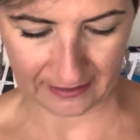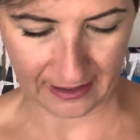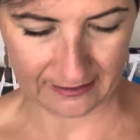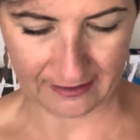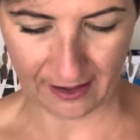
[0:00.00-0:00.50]

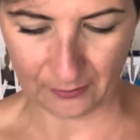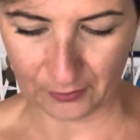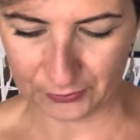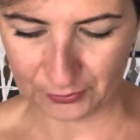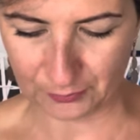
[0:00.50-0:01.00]
and I
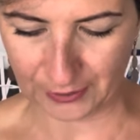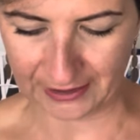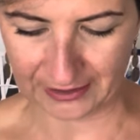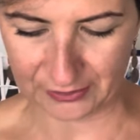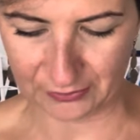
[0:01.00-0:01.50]
want to
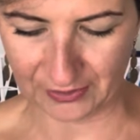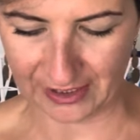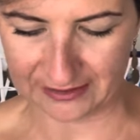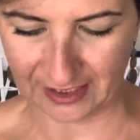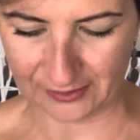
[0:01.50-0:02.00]
bring it to the
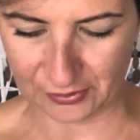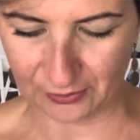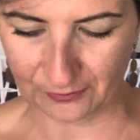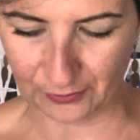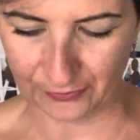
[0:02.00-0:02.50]
attention
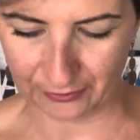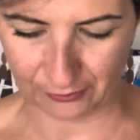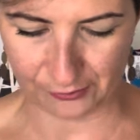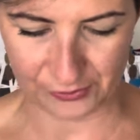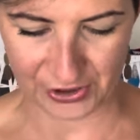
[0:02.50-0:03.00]
of all the
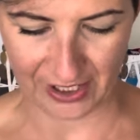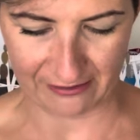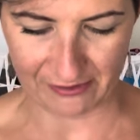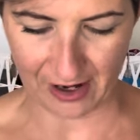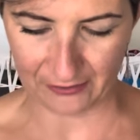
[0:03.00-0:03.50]

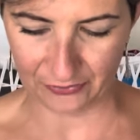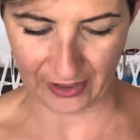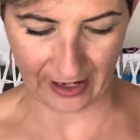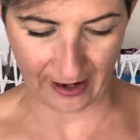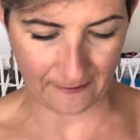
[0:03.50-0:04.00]
crocheters out
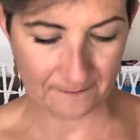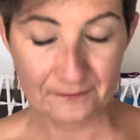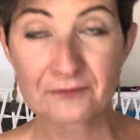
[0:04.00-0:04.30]
there